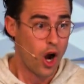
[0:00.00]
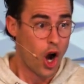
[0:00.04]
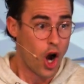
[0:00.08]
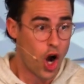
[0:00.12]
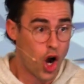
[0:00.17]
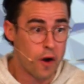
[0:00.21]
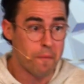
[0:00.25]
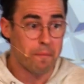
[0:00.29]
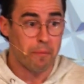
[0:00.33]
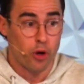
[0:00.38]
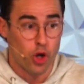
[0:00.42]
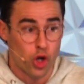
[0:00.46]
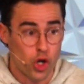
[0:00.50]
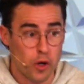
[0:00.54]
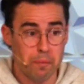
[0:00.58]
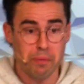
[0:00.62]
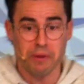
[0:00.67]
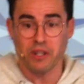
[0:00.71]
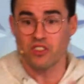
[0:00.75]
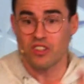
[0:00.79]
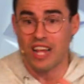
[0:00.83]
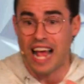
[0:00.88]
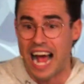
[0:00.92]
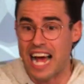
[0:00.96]
our
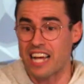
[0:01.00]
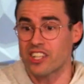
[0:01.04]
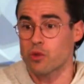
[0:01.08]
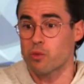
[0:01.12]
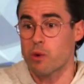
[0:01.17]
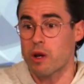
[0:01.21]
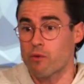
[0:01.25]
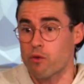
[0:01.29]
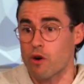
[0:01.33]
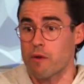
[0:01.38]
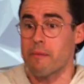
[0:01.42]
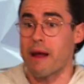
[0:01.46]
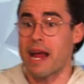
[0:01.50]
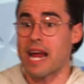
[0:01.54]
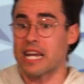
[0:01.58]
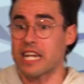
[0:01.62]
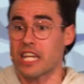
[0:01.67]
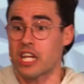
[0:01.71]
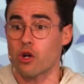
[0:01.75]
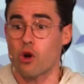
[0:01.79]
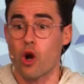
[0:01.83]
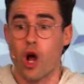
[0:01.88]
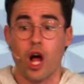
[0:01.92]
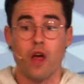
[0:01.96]
purpose as we remain
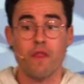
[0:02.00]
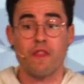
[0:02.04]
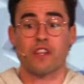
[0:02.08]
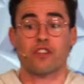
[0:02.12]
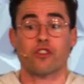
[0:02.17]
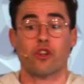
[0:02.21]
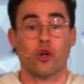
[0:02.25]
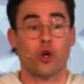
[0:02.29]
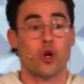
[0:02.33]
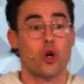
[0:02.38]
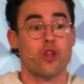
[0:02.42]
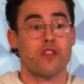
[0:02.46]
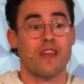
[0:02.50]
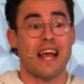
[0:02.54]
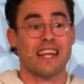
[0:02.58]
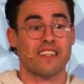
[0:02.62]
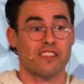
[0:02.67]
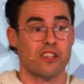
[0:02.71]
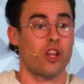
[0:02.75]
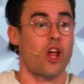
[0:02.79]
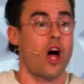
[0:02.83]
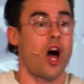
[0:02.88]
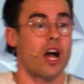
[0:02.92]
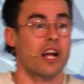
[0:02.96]
here on this earth,
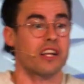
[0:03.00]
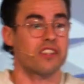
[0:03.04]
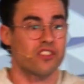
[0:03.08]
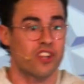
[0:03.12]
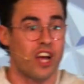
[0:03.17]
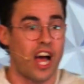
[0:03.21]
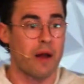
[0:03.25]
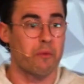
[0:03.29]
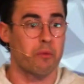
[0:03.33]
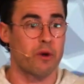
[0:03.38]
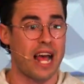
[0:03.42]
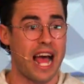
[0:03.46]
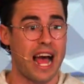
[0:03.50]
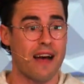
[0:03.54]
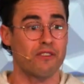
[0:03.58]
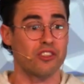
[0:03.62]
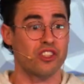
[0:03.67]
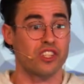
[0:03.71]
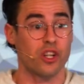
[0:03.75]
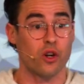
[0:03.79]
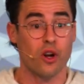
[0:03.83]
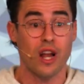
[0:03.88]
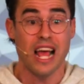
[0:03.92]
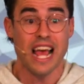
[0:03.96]
as long as God would have us
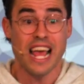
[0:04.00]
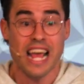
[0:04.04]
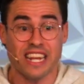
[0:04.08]
here,